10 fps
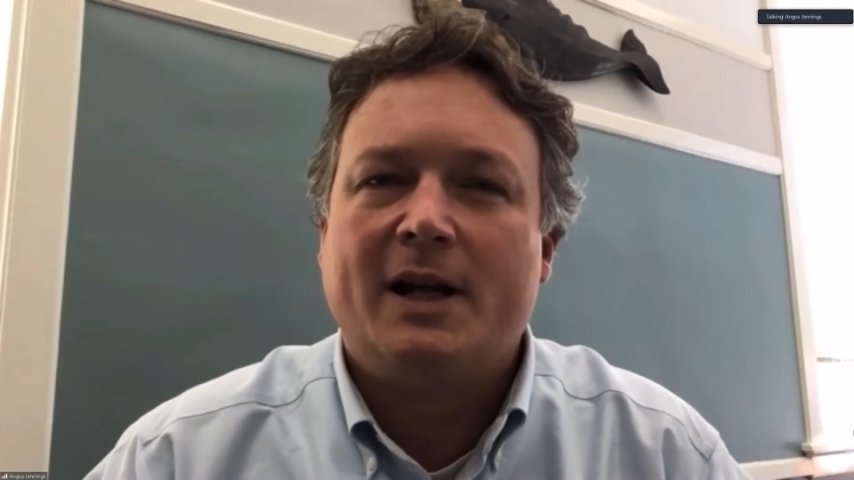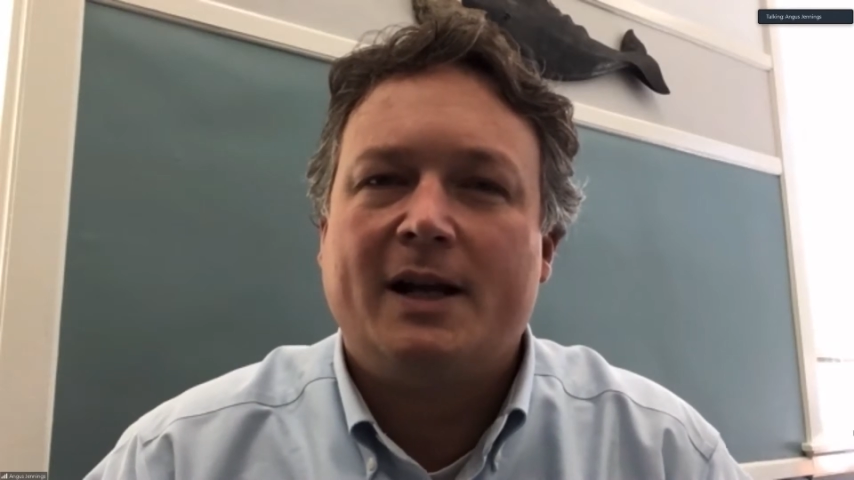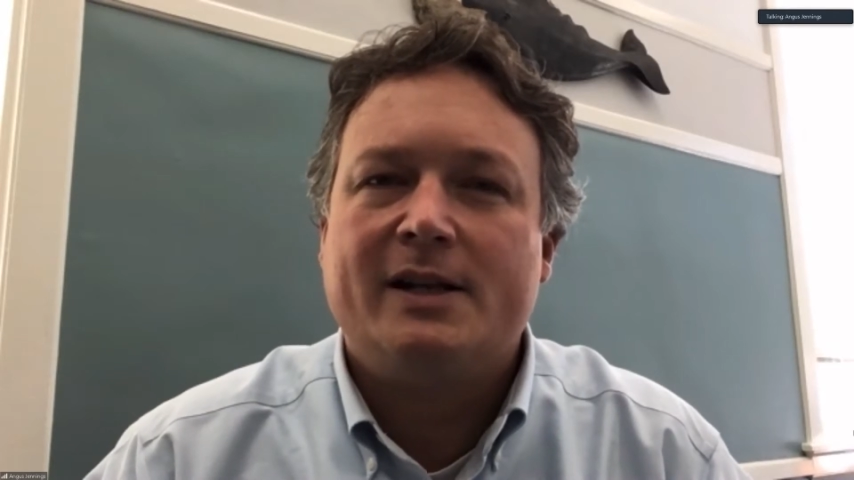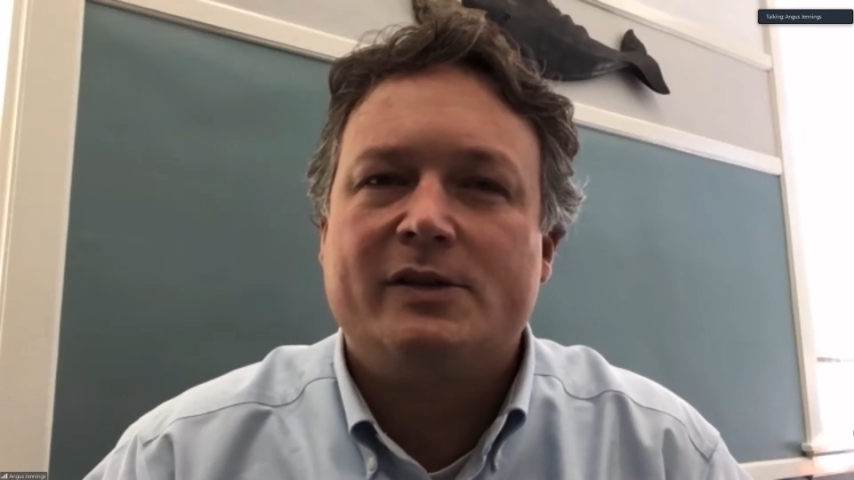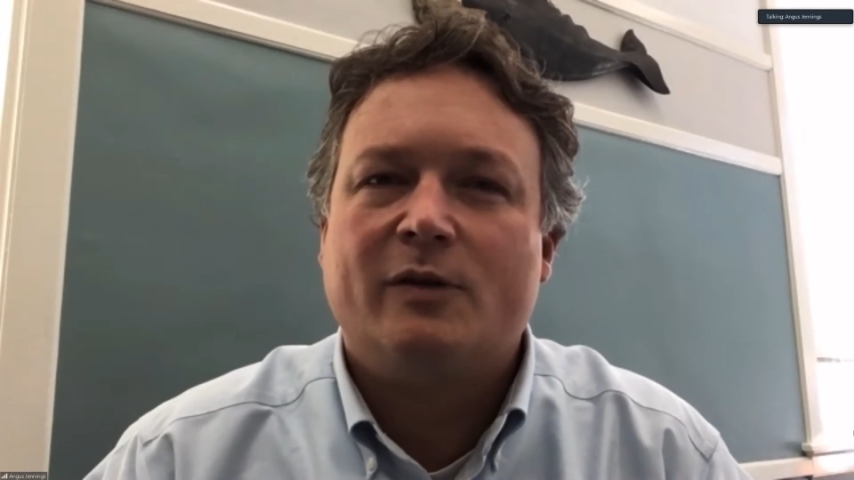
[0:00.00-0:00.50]

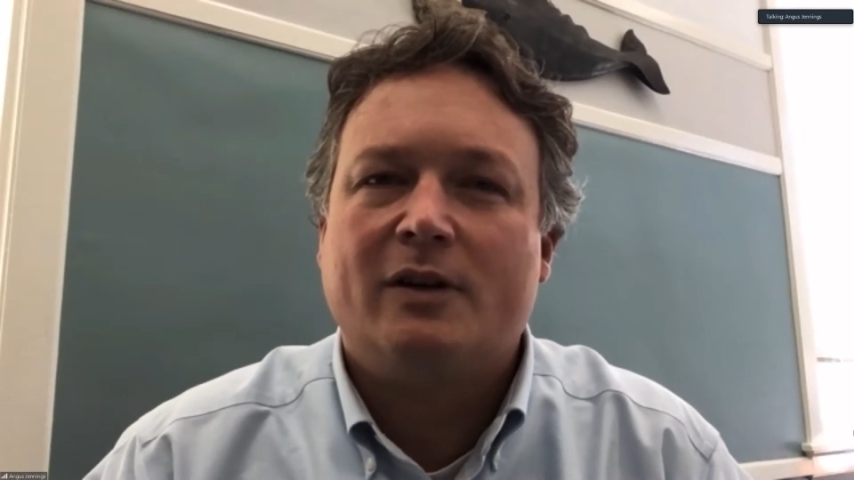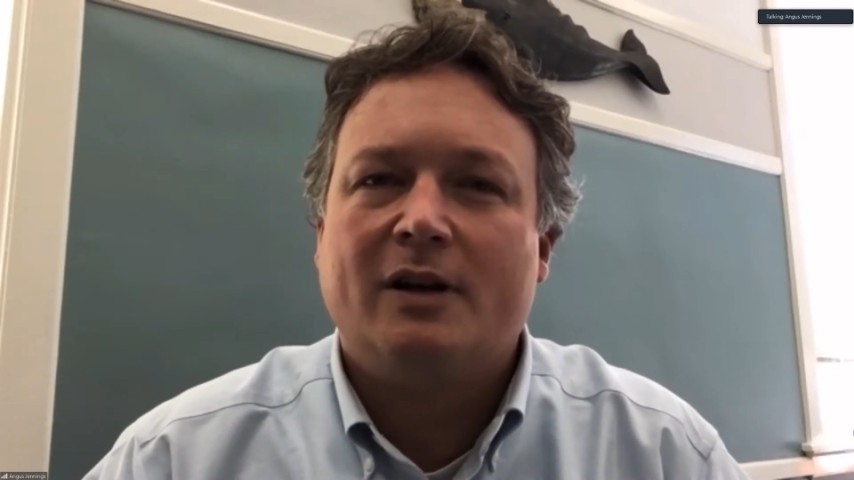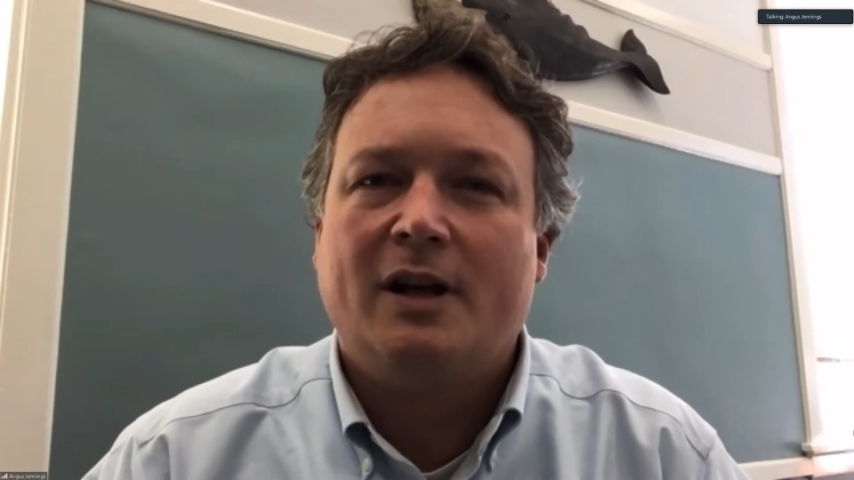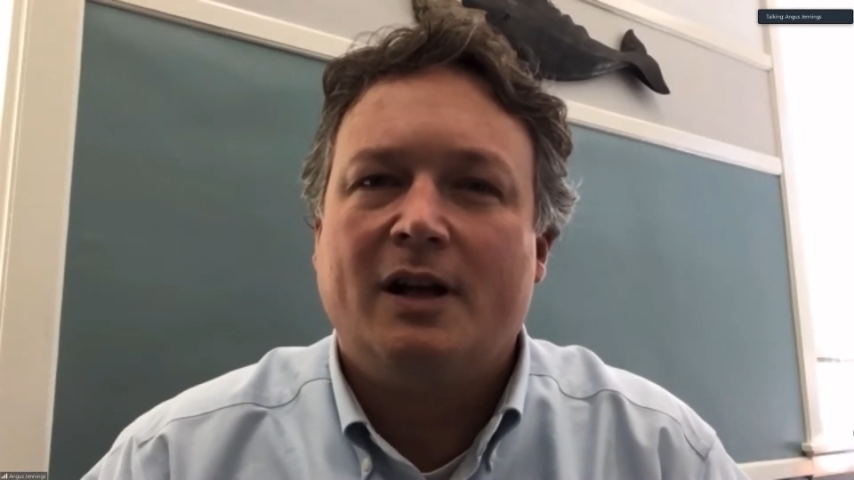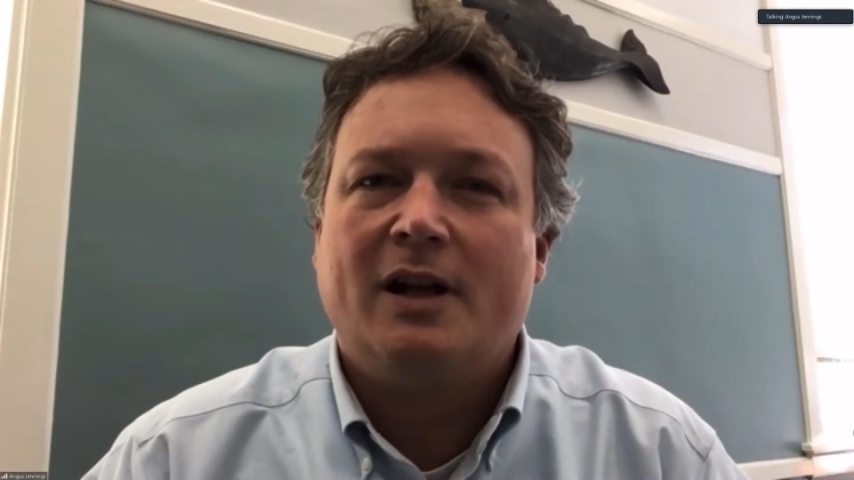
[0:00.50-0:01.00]
heads or
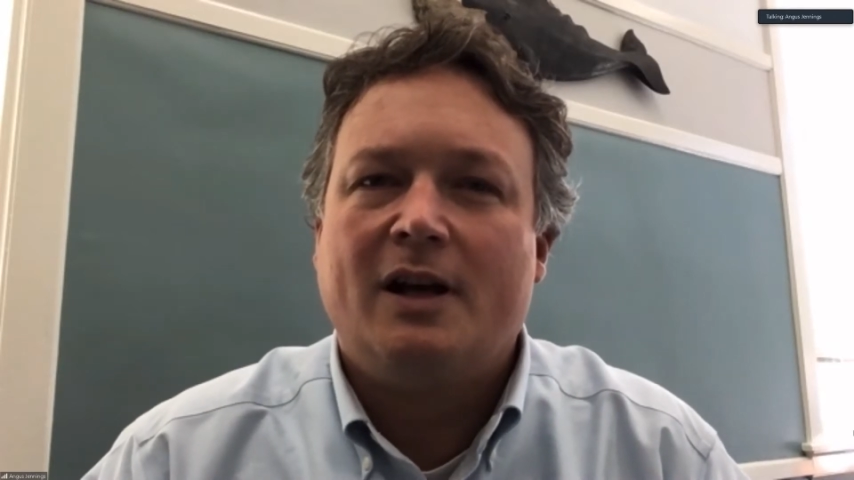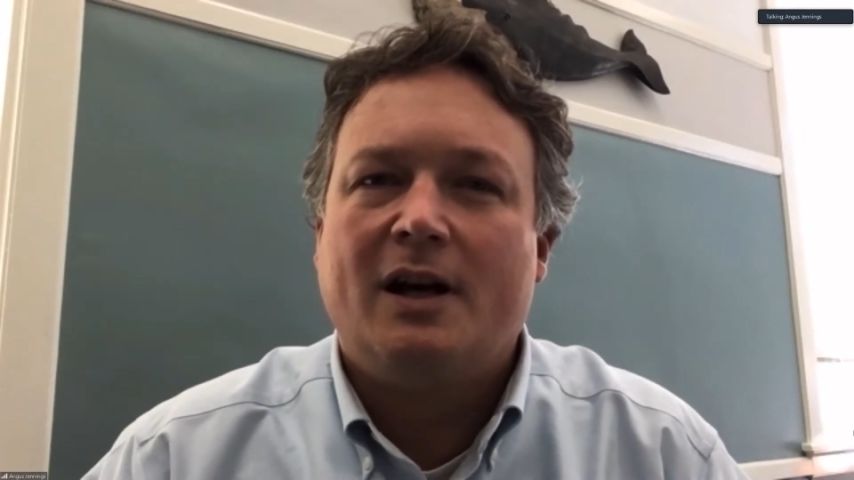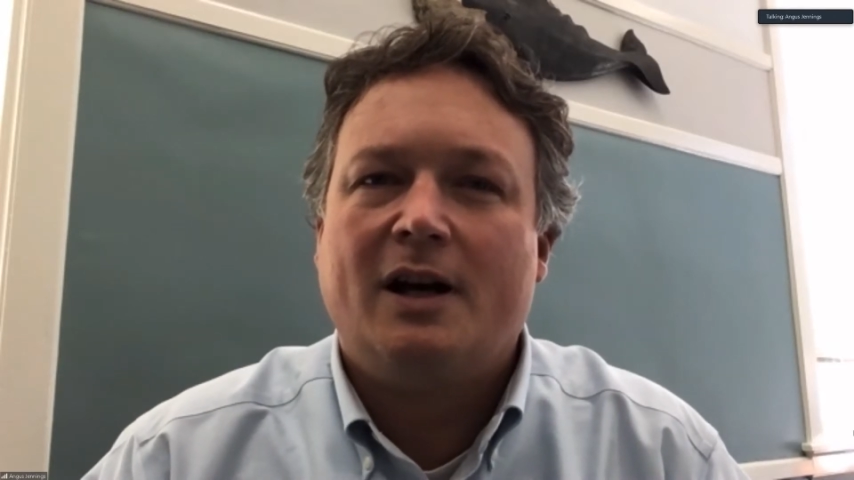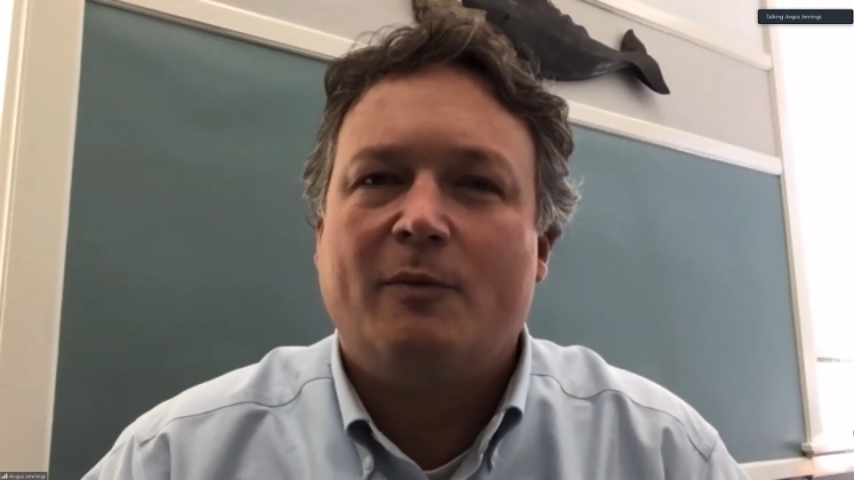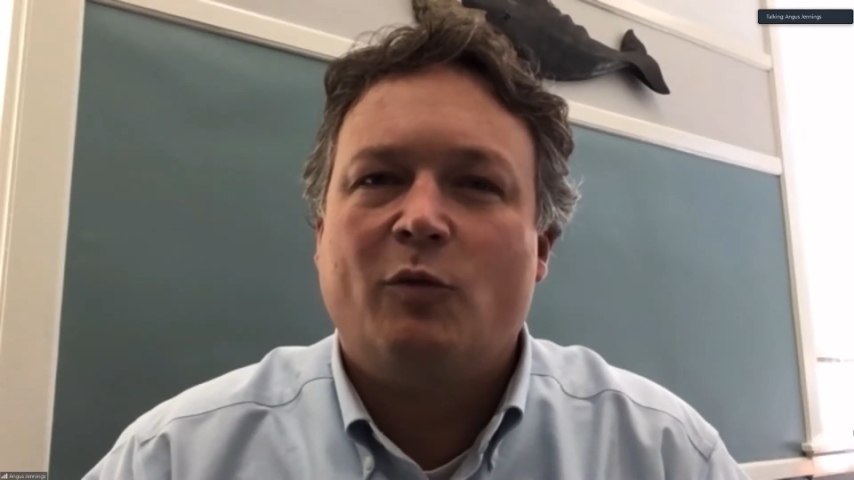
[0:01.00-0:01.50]

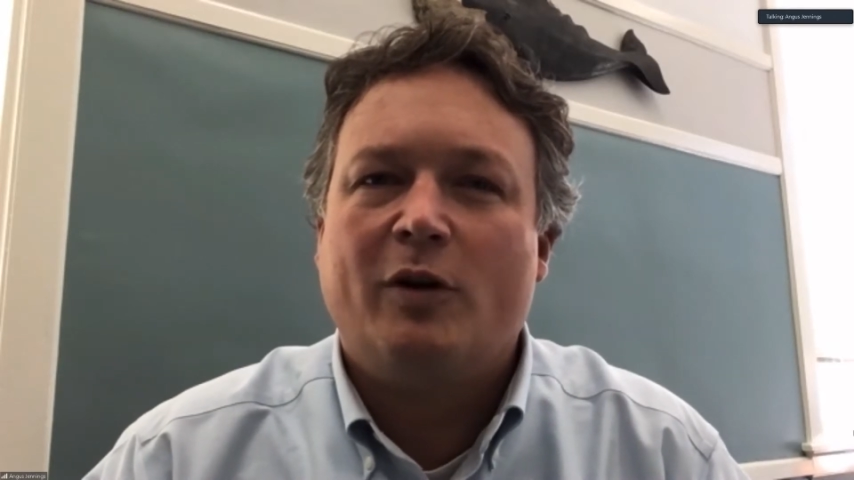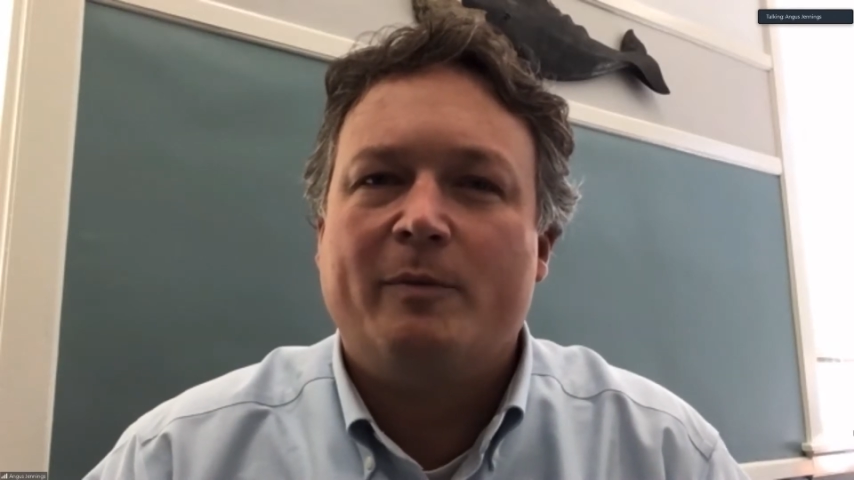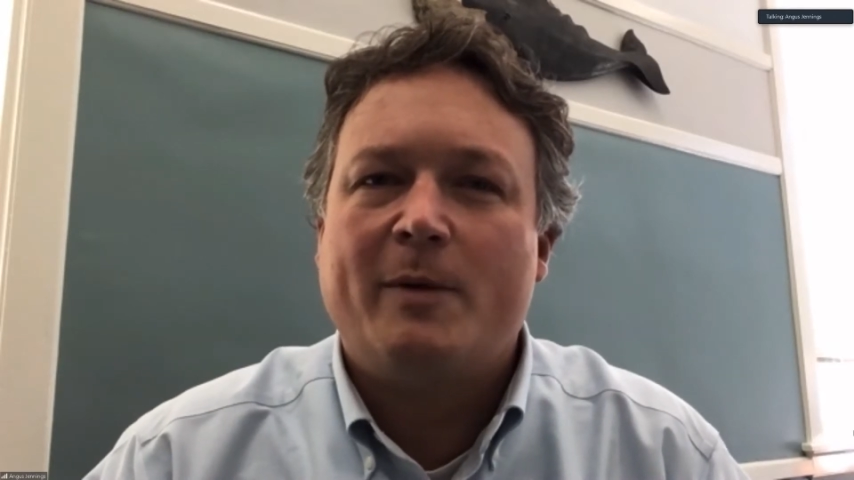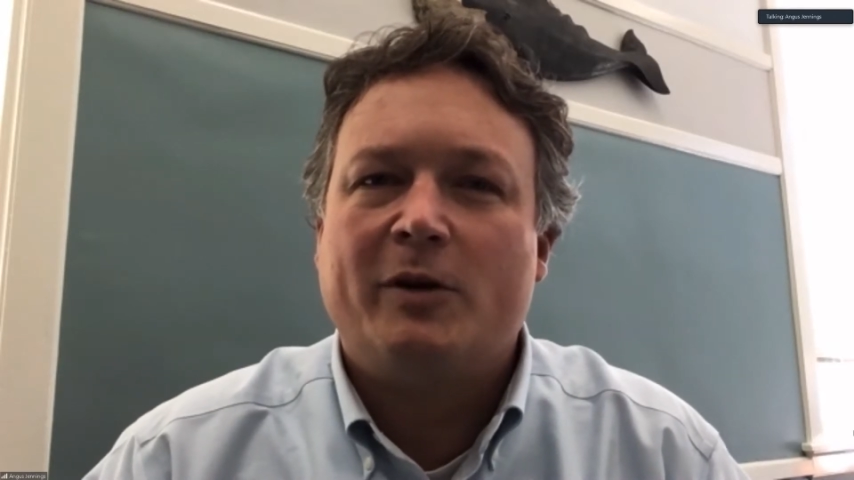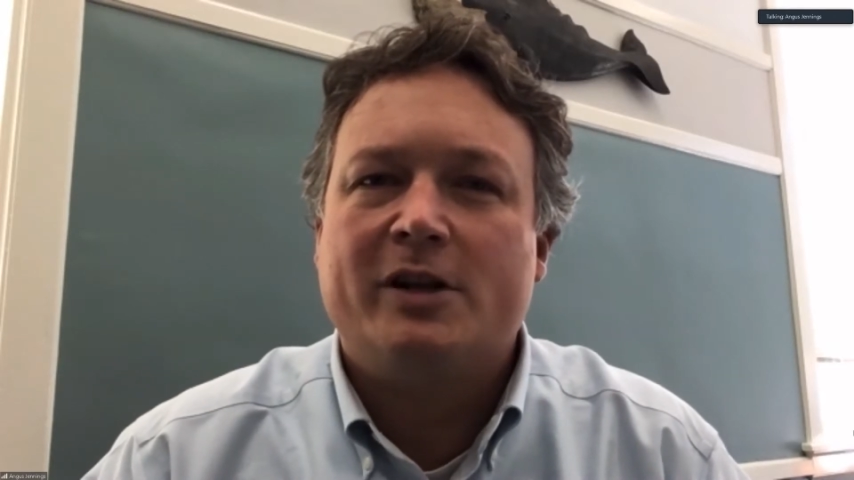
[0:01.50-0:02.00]
board
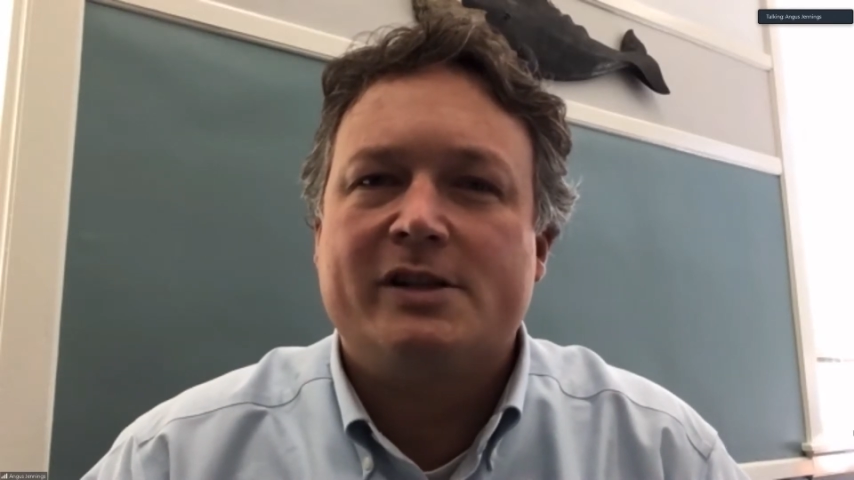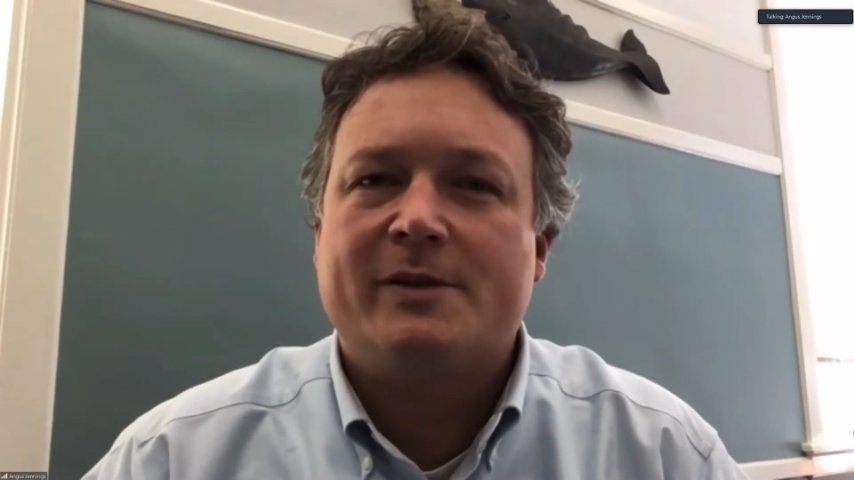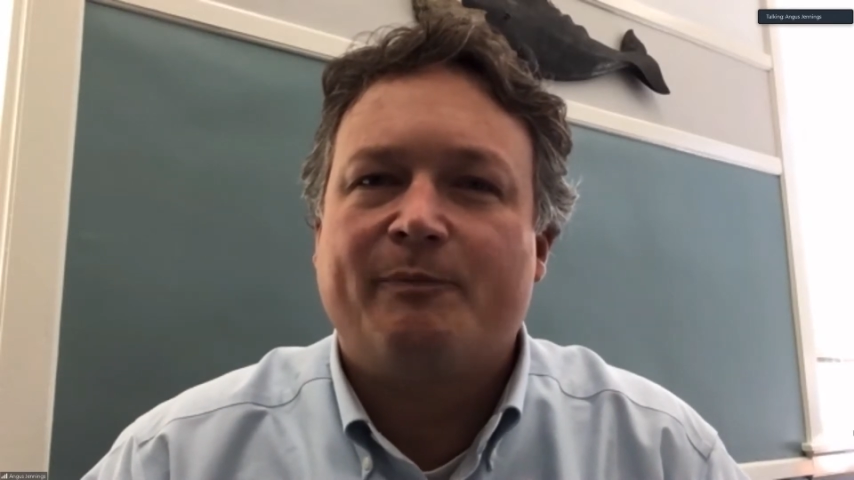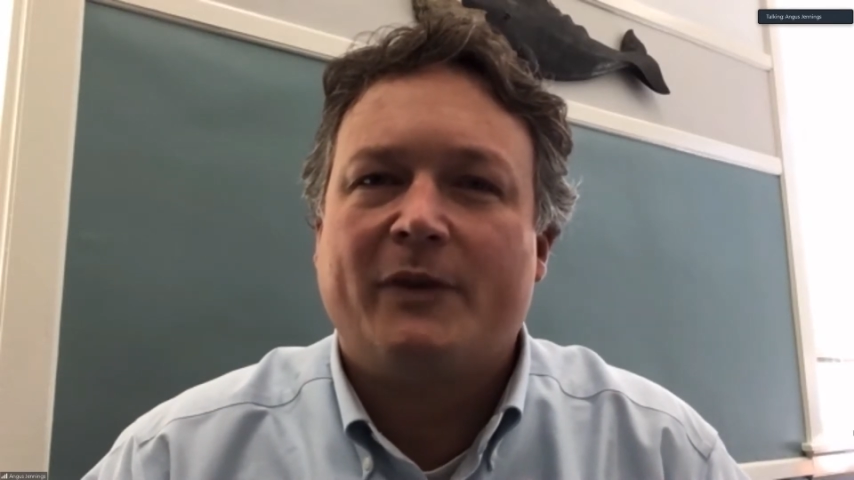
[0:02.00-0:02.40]
members.